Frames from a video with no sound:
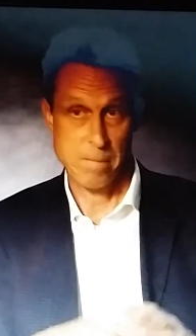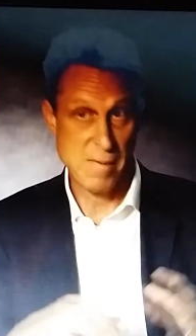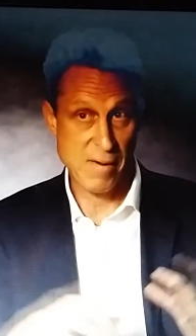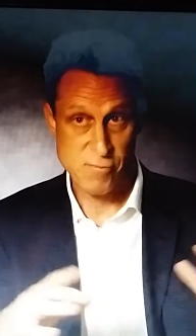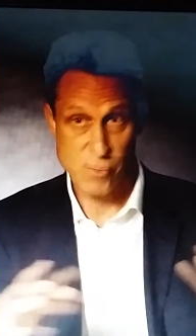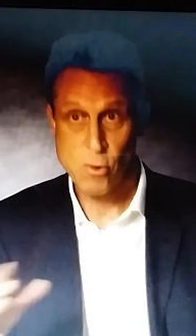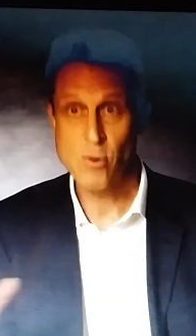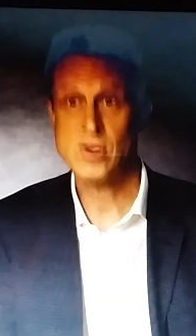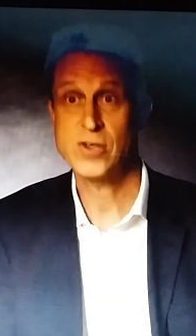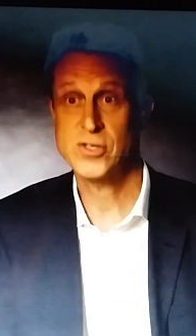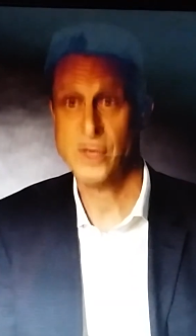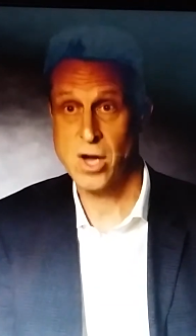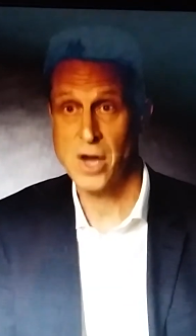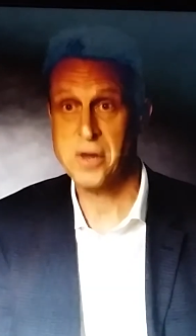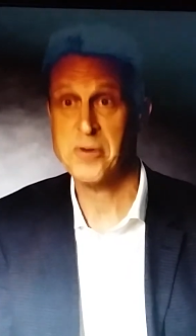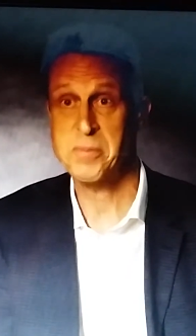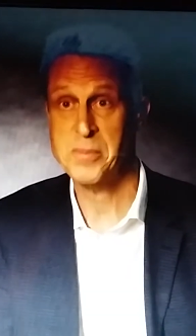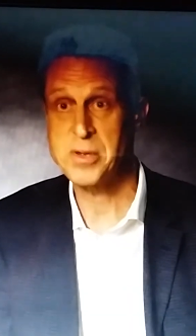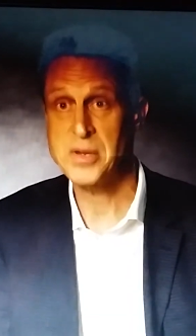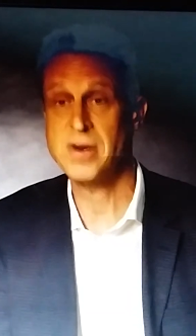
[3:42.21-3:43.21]
of course,
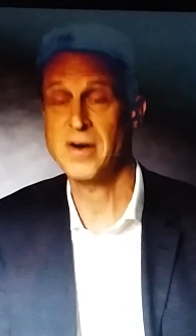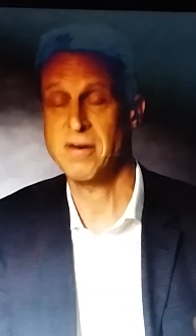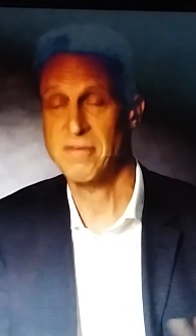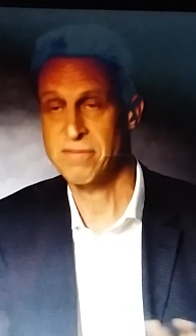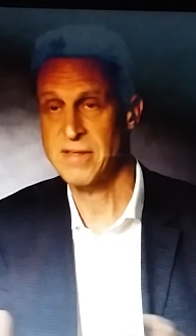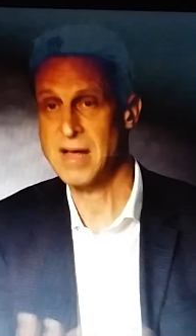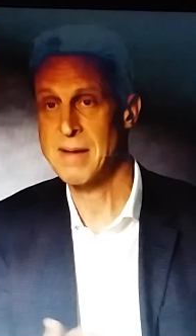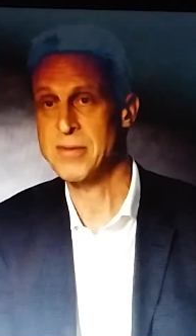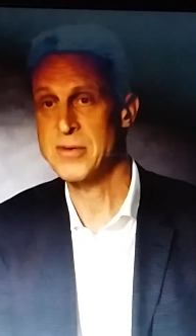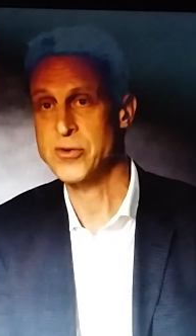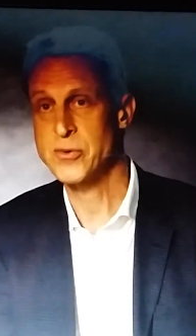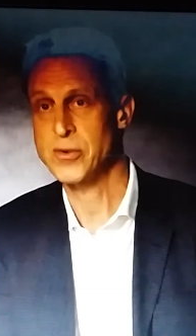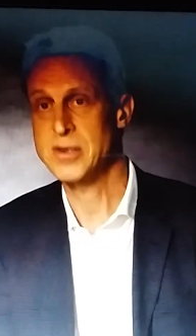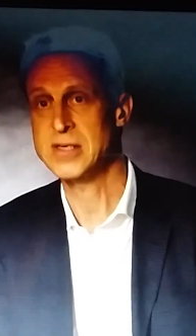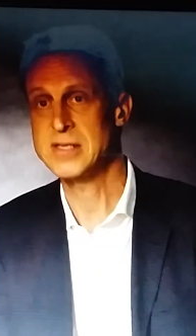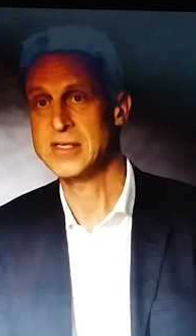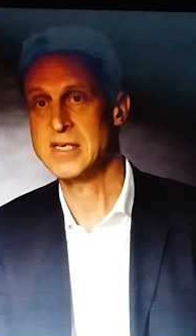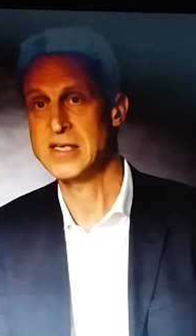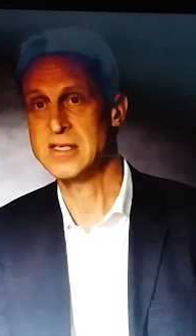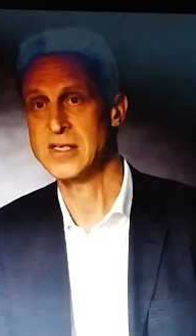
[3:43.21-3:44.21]
autoimmune and inflammatory
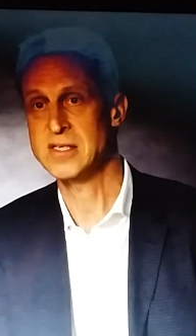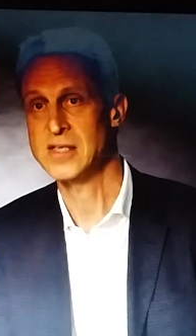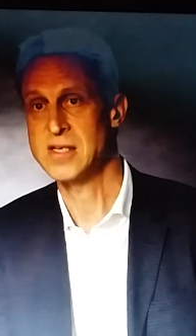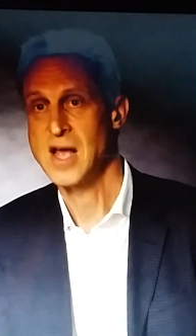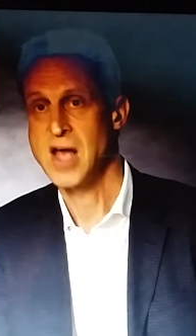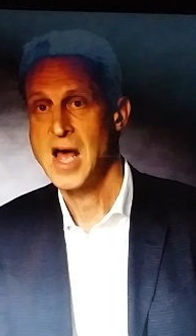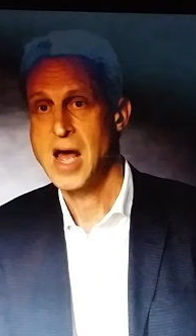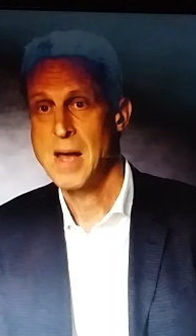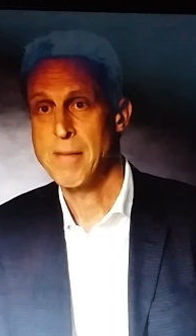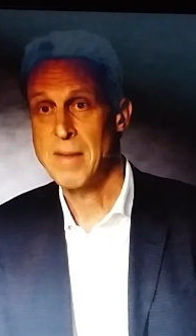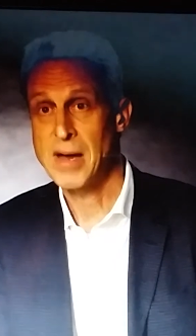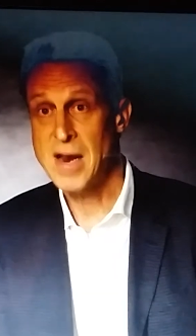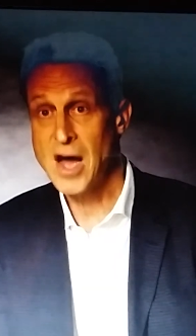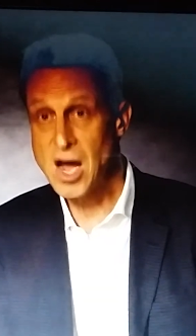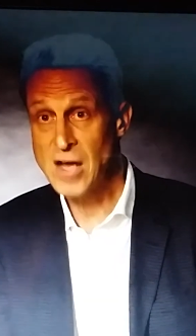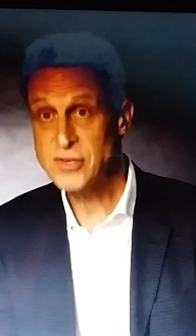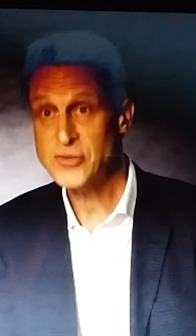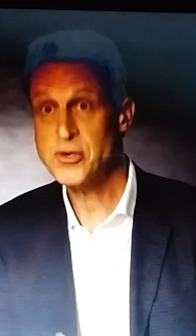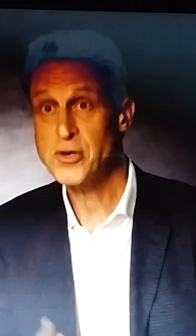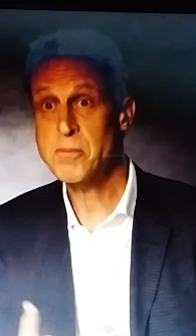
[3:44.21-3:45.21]
diseases, but
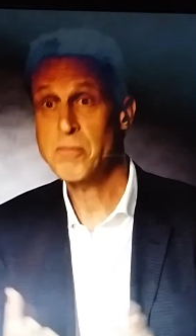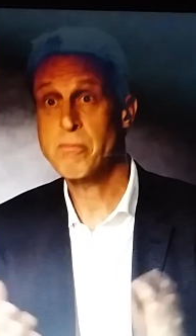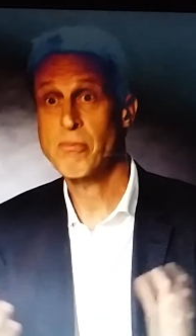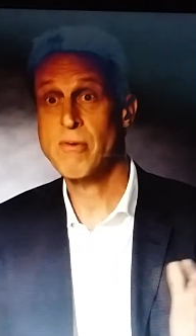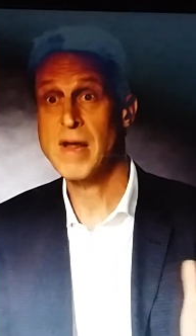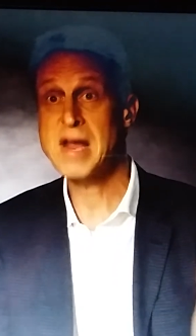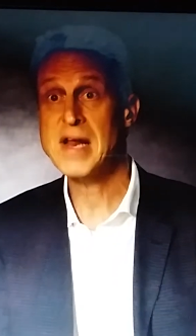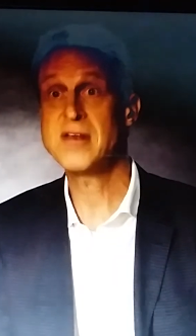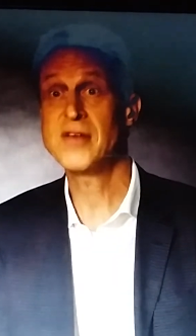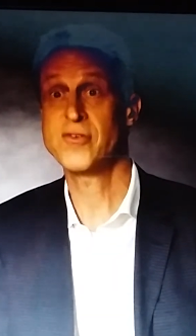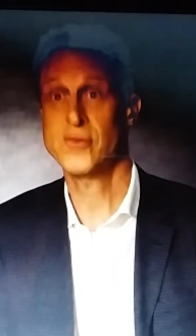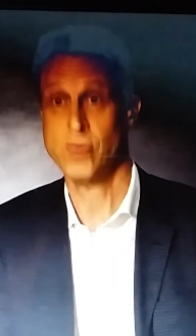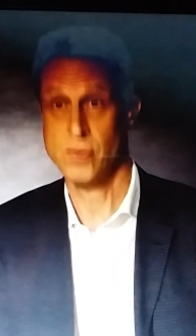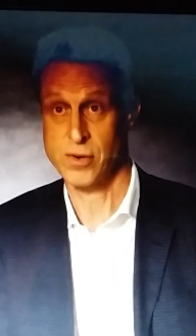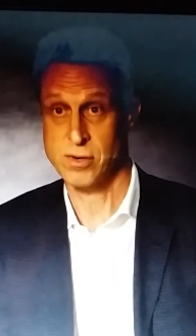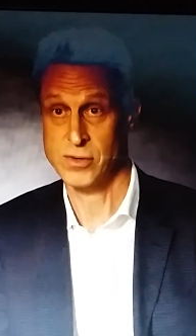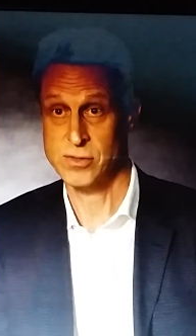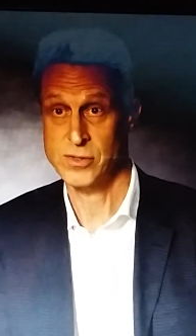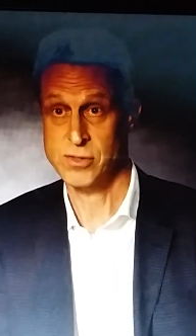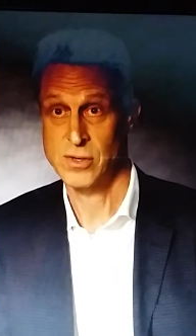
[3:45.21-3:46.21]
also brain
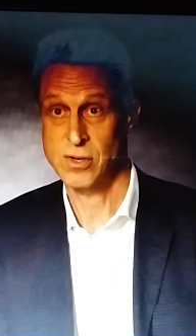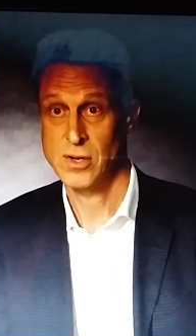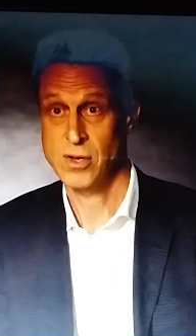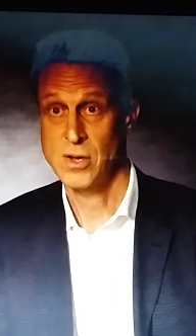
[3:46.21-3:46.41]
disorders.